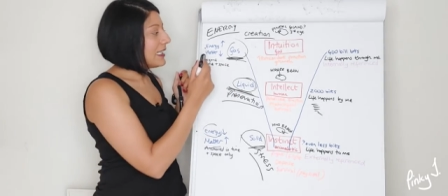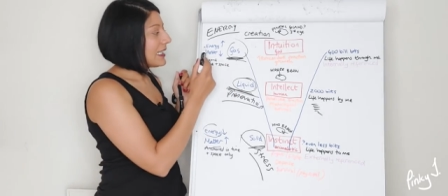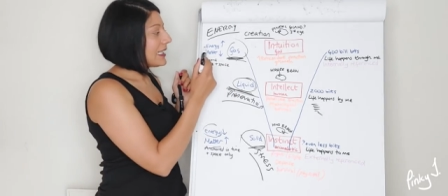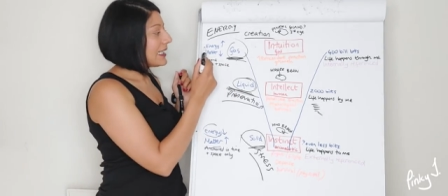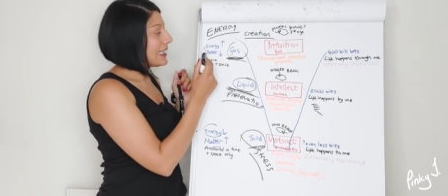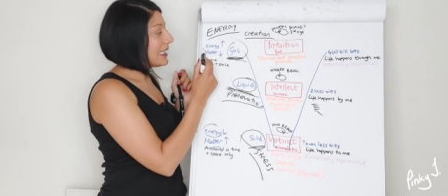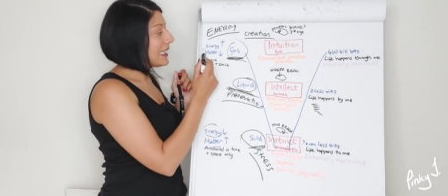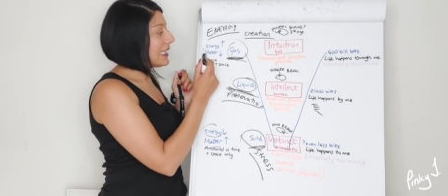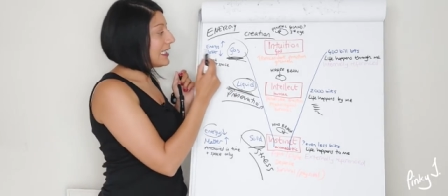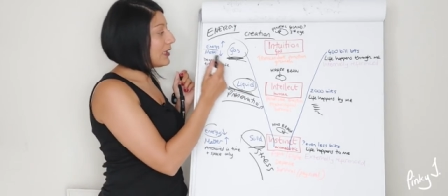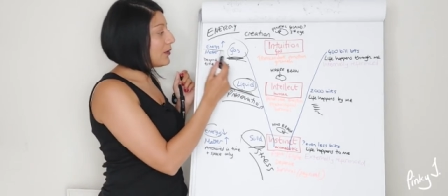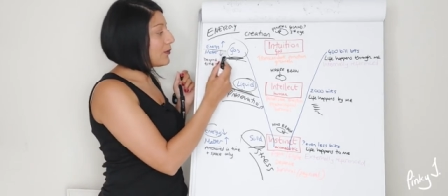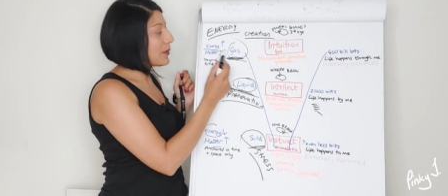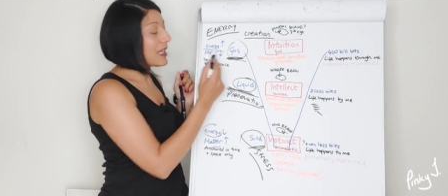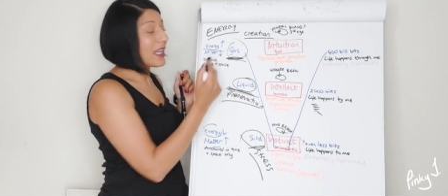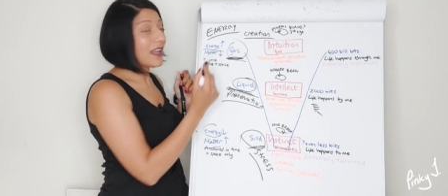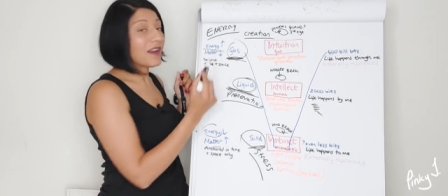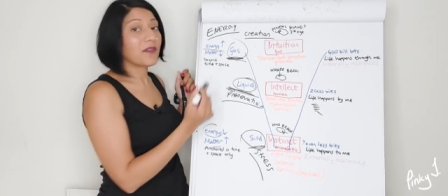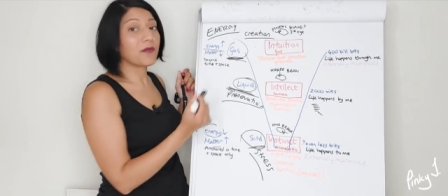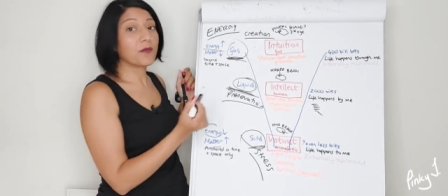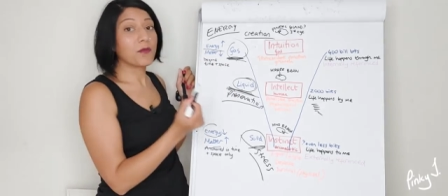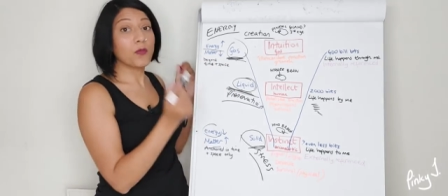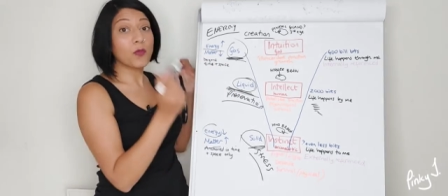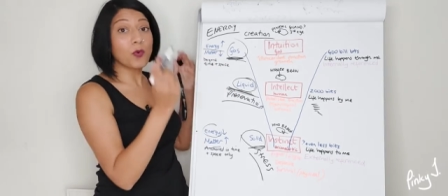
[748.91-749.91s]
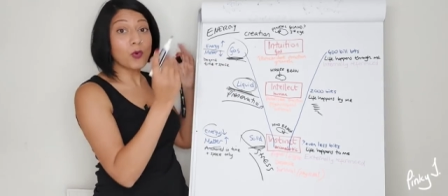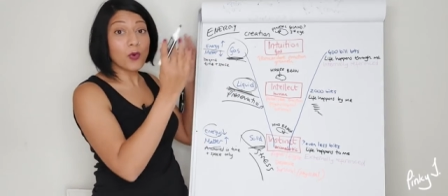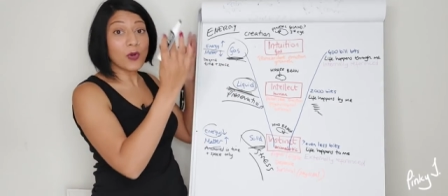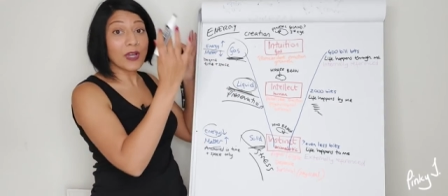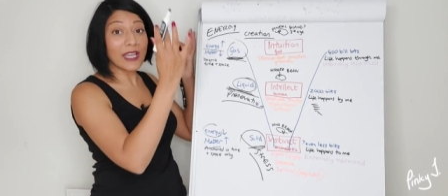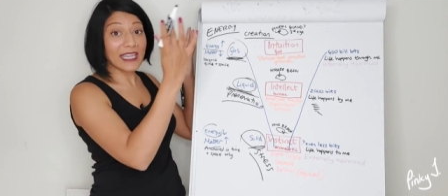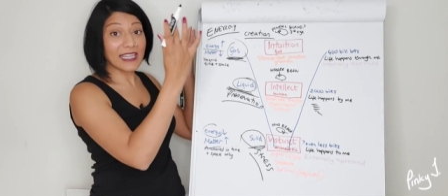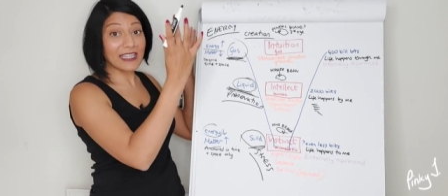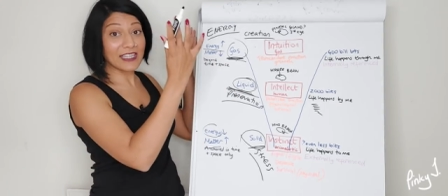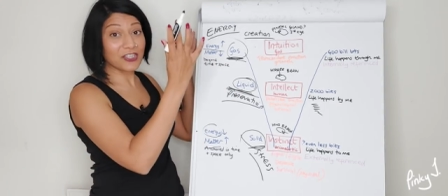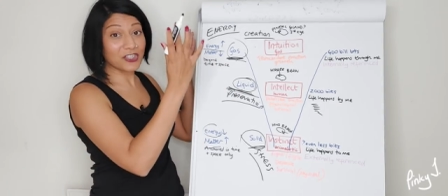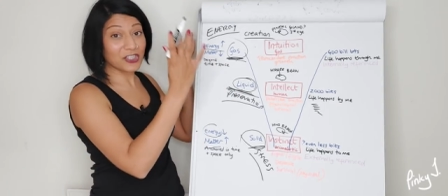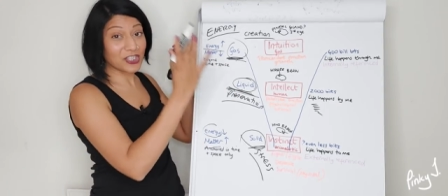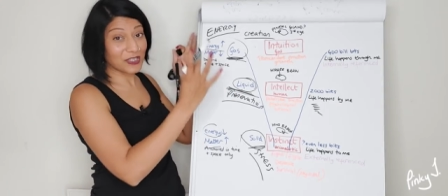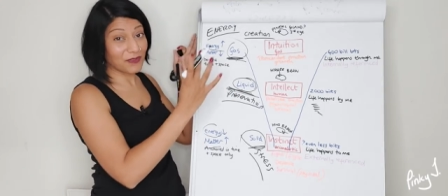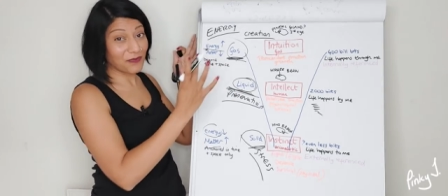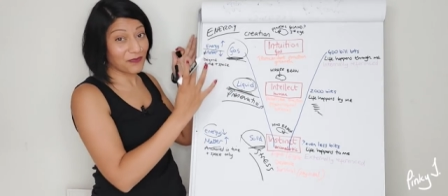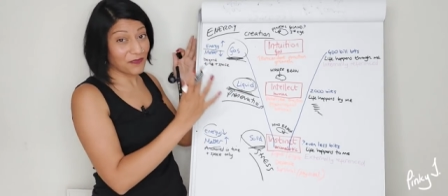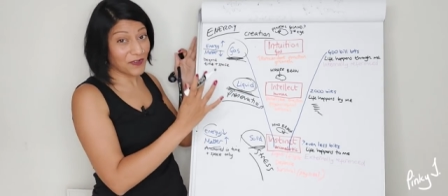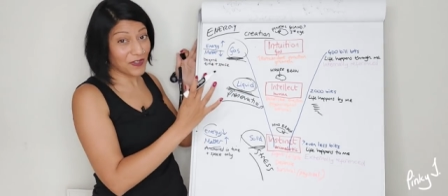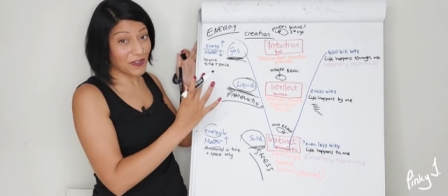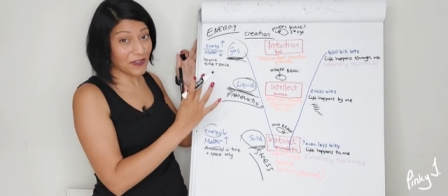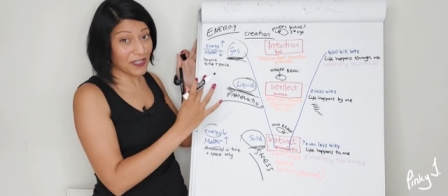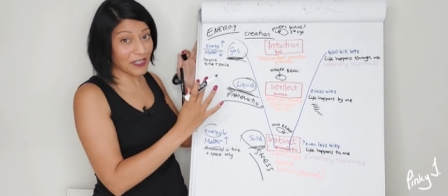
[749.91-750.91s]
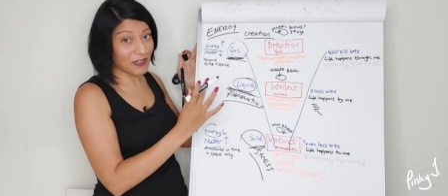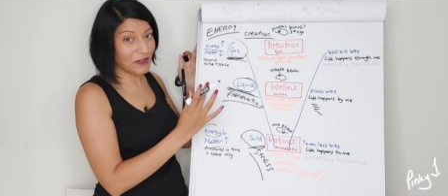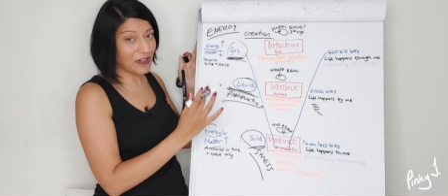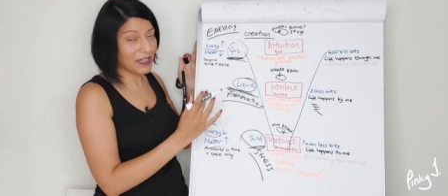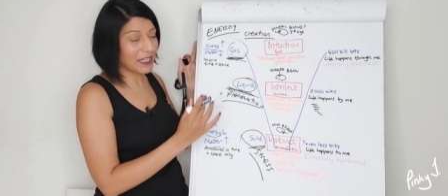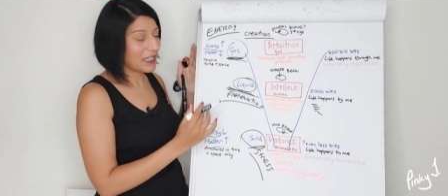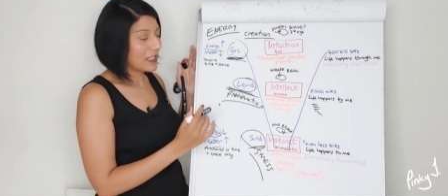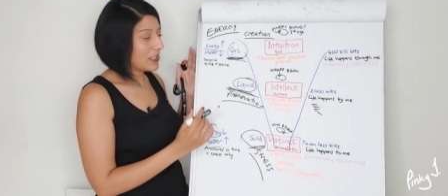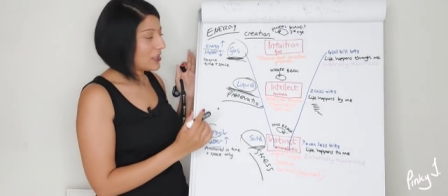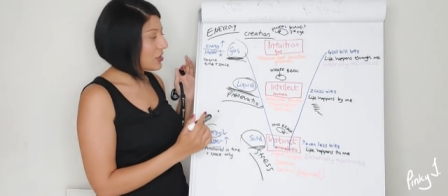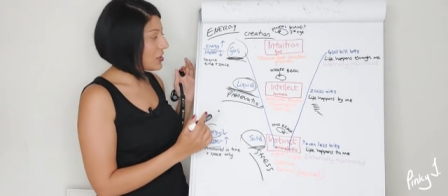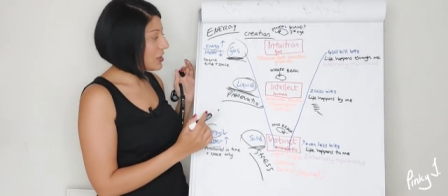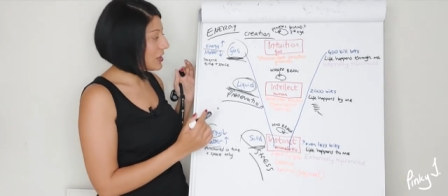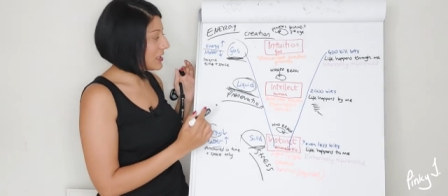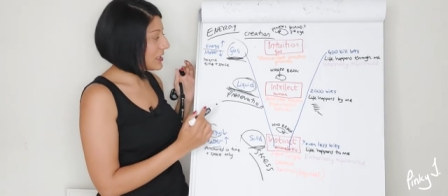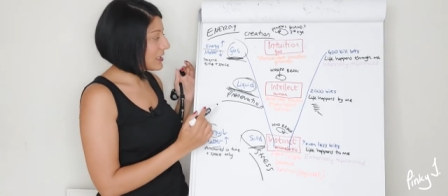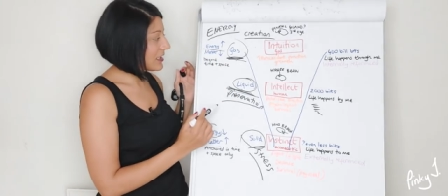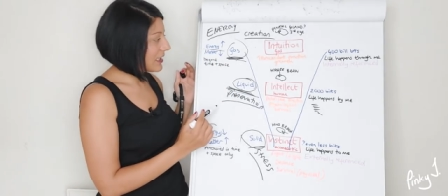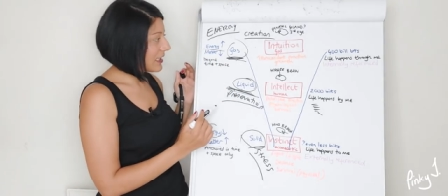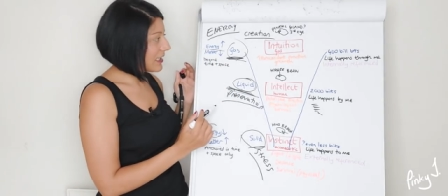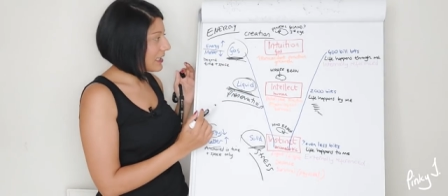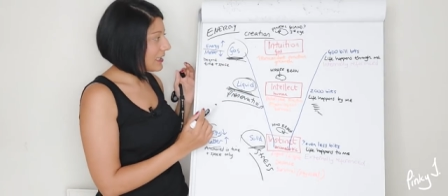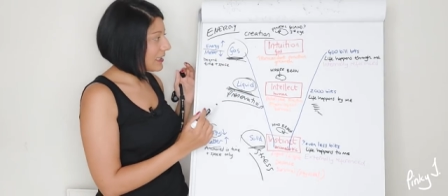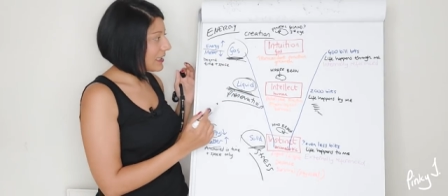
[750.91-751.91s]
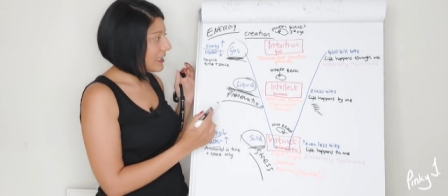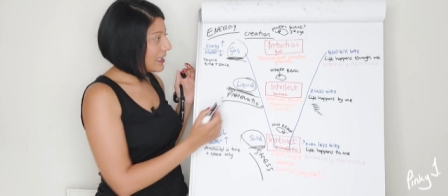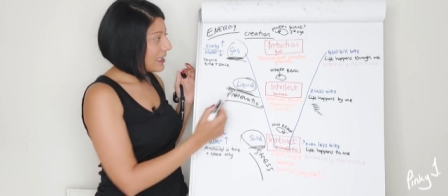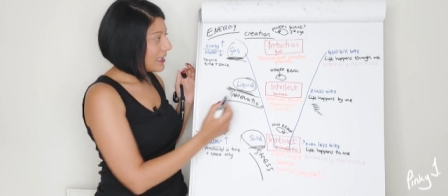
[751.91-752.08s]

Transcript: And here we have more energy, very high energy state.